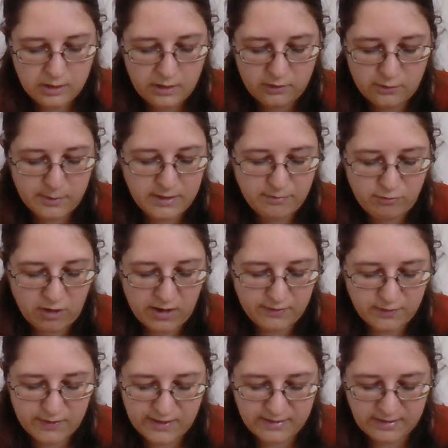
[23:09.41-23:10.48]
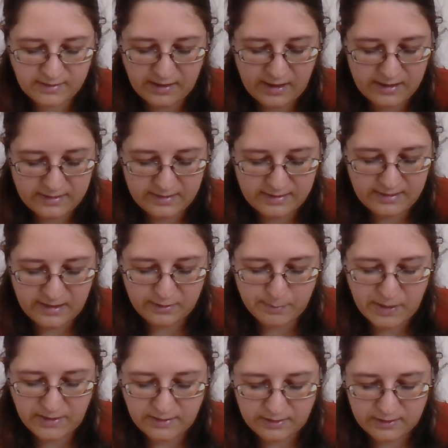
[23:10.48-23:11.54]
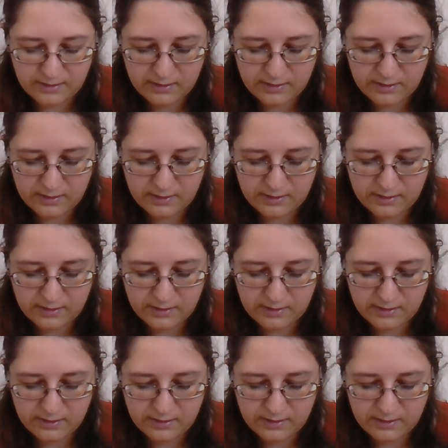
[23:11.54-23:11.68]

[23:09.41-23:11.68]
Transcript: To be deprived of their society is less bitter,